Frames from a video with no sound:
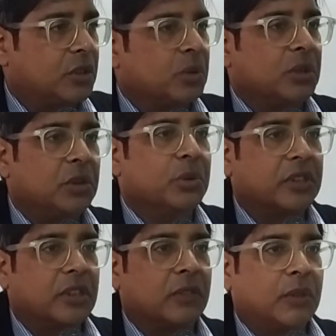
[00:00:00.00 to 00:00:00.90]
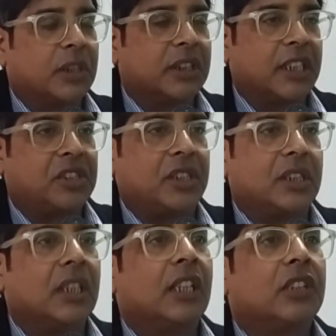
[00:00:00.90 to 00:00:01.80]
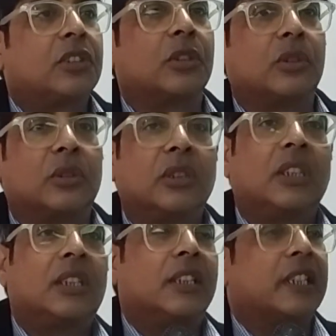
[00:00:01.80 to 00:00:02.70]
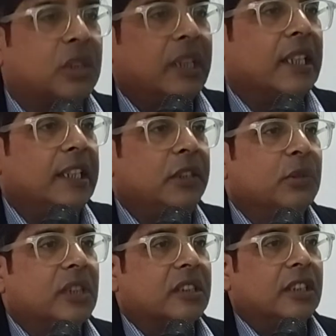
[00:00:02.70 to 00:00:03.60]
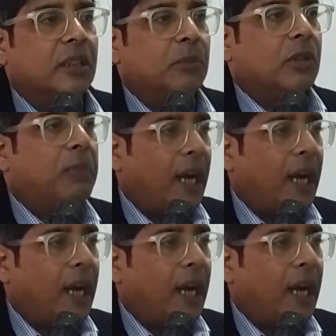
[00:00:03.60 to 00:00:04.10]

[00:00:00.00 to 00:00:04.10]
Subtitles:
to use a word that she so resonantly uses in the book,